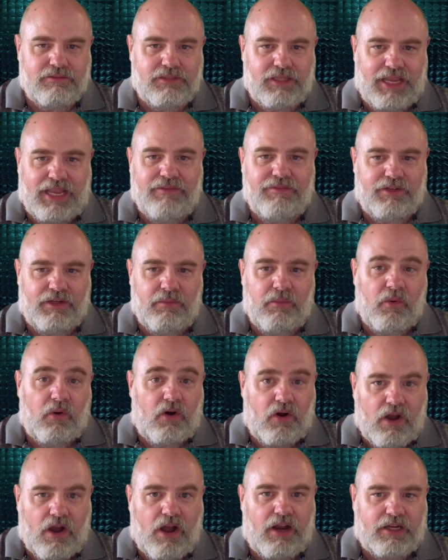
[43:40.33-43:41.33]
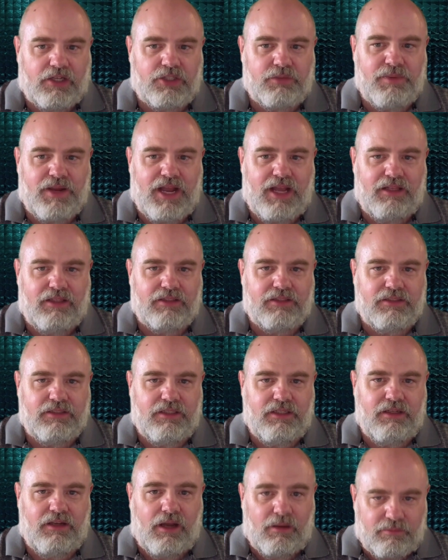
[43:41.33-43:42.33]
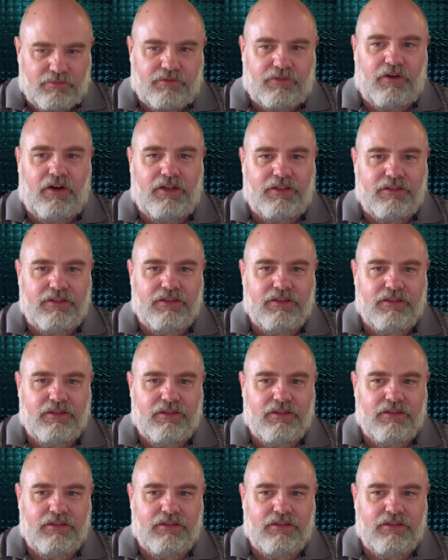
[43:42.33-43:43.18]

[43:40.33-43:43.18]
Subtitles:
to having a more hawkish policy up front